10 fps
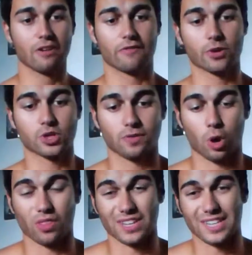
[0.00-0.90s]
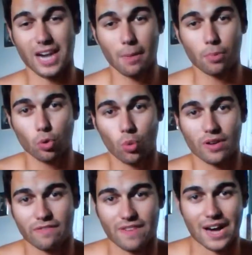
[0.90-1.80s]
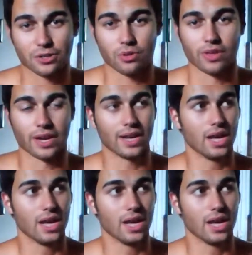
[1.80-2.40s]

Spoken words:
First of all, the number one factor that